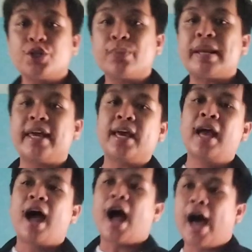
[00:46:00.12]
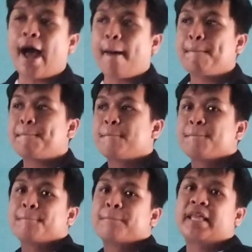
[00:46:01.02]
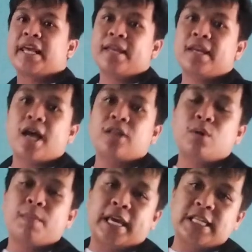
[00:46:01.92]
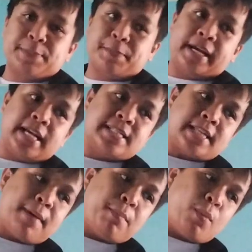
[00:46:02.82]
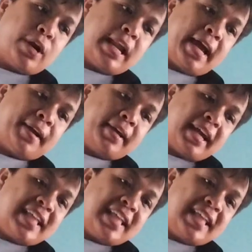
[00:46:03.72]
usually, dili na to ma-experience ang more like